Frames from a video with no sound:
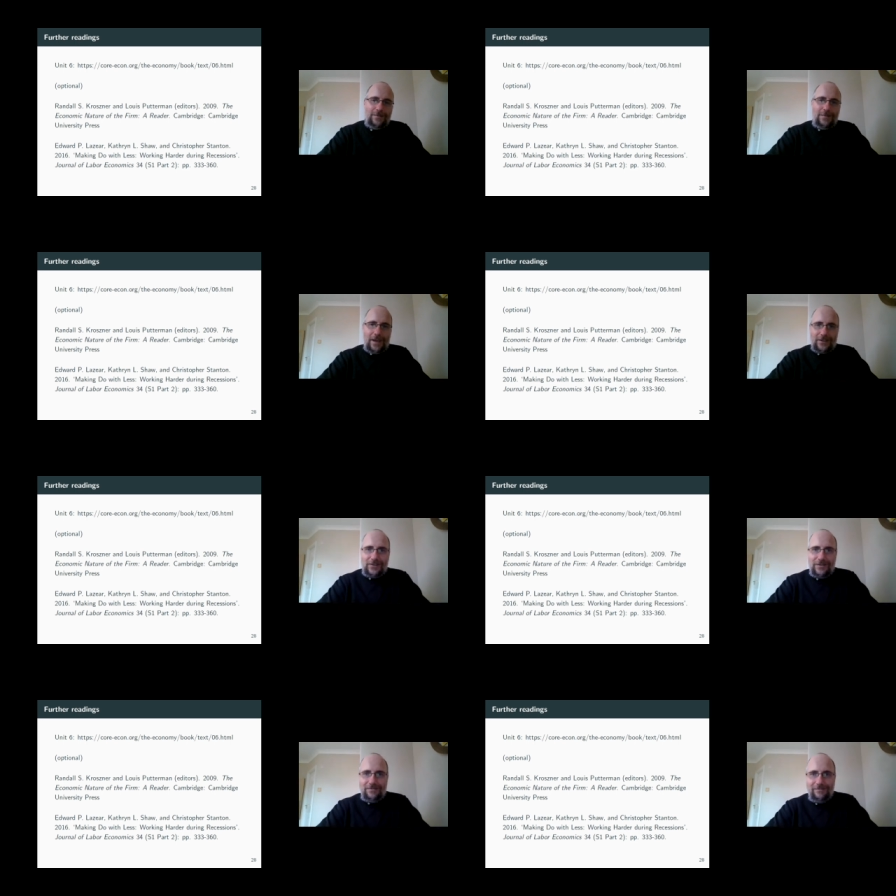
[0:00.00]

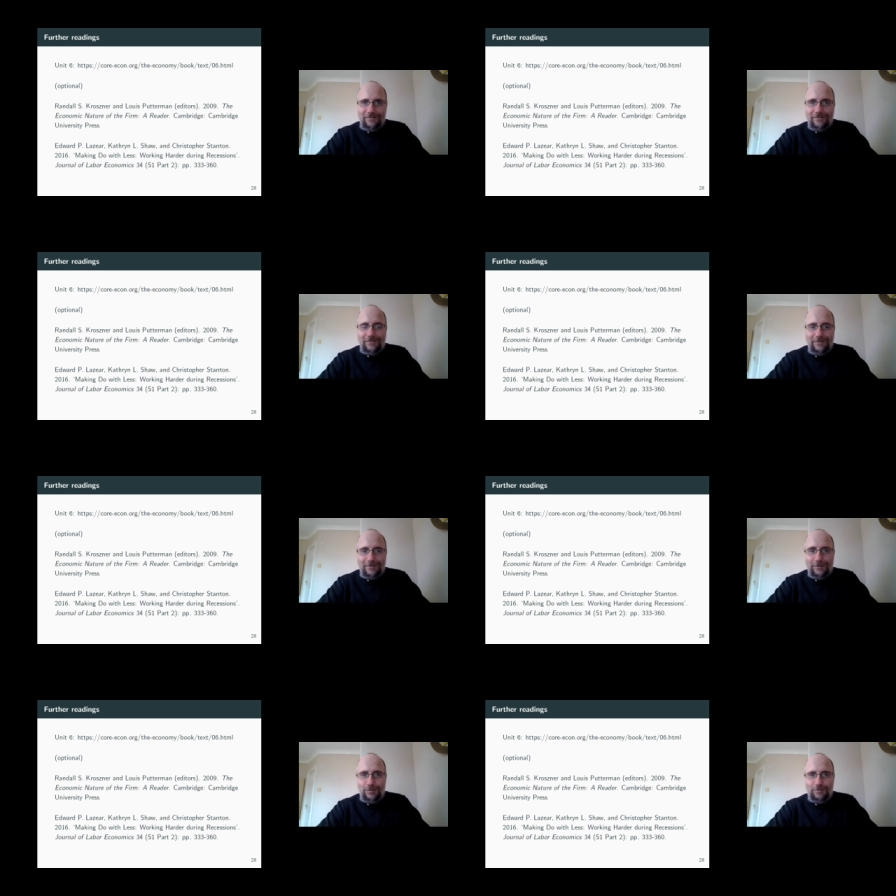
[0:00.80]
Thanks.
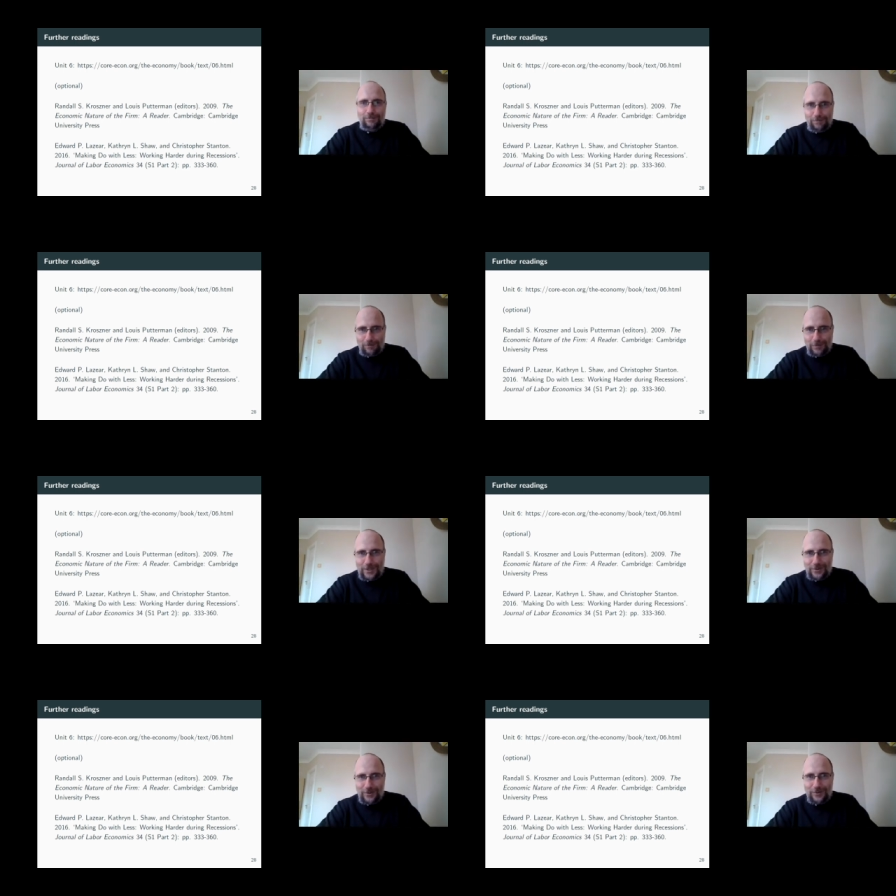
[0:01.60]

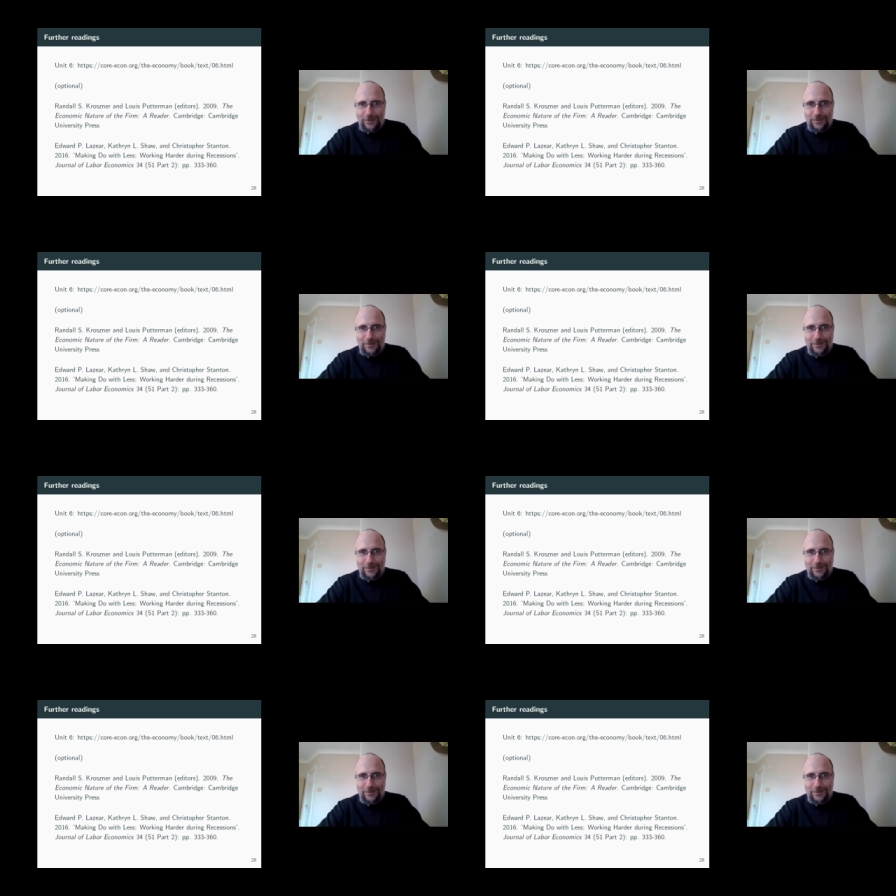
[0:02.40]
See you soon.